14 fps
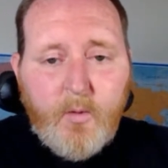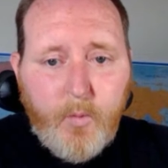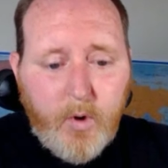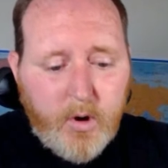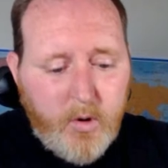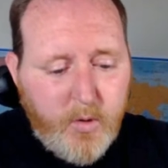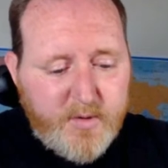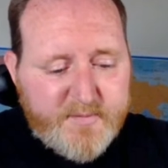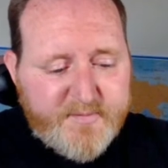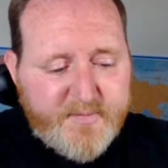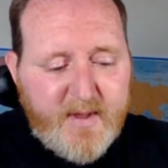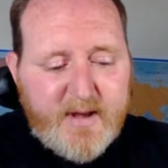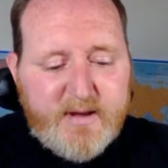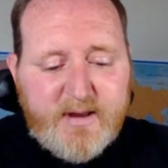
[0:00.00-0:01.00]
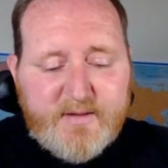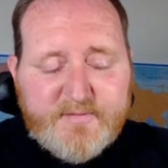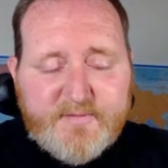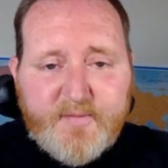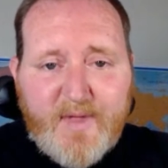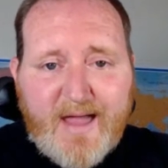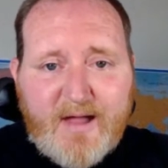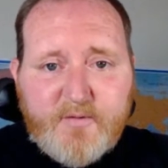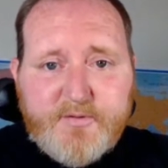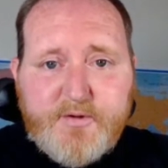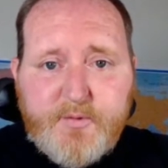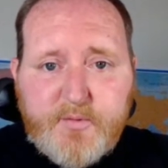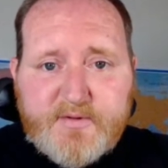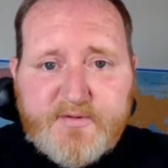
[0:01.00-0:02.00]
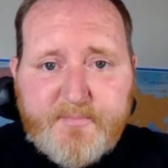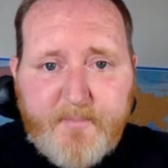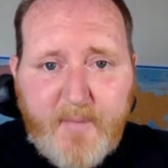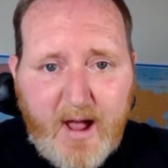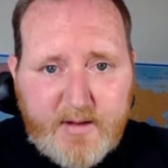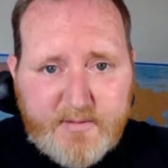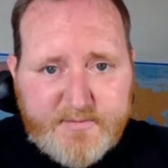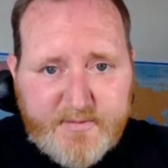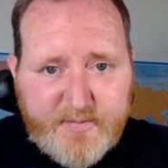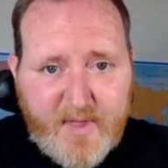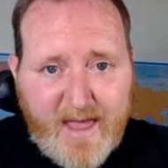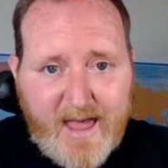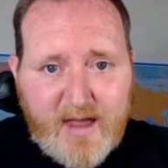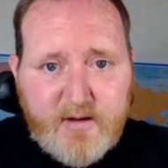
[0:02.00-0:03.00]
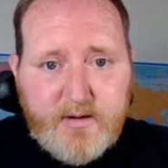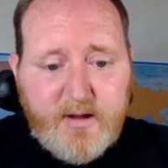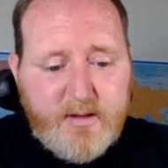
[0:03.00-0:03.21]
Workhorse then is allowed to respond to that,